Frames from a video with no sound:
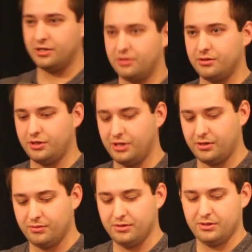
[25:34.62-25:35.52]
still,
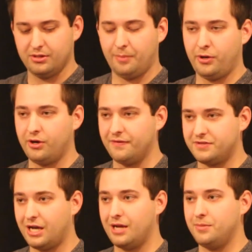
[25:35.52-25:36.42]
a period
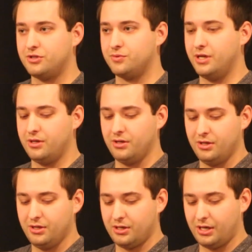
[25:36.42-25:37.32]
of time between,
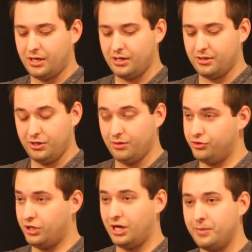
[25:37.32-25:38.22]

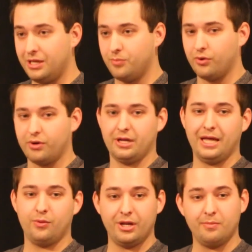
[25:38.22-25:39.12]
John being born
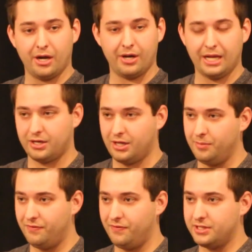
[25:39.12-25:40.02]
and when Mary had
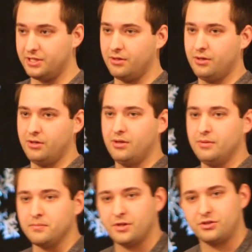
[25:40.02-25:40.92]
come to visit.
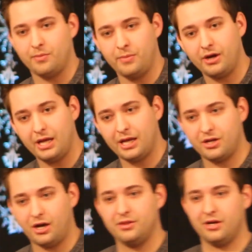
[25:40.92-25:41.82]
So Mary
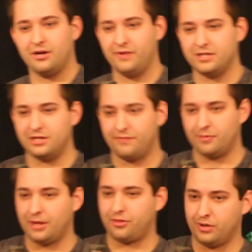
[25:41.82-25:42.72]
had gone there and visited
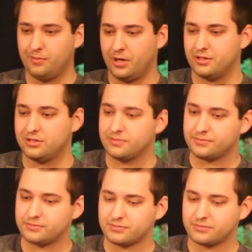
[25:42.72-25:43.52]
for about 3 months.